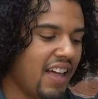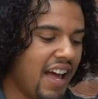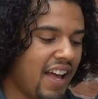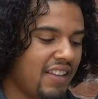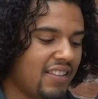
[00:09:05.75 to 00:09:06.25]

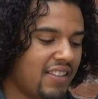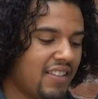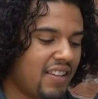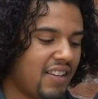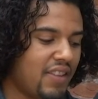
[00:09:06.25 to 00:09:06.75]
and
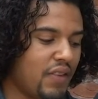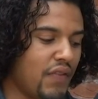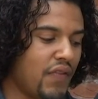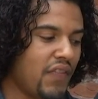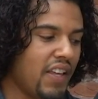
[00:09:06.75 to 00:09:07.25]
the
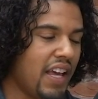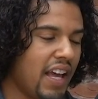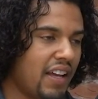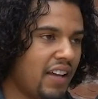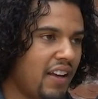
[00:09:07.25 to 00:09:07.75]

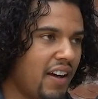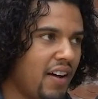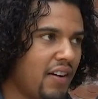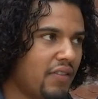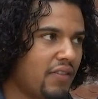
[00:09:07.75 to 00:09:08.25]
fear
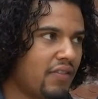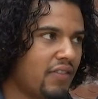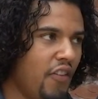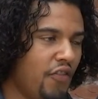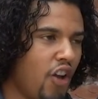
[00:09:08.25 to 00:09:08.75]
of
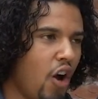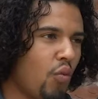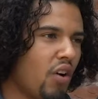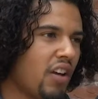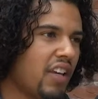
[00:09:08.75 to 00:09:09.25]

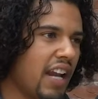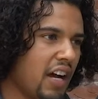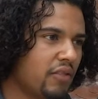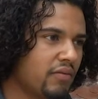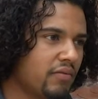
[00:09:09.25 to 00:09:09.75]
not working
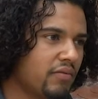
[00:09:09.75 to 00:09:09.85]
out,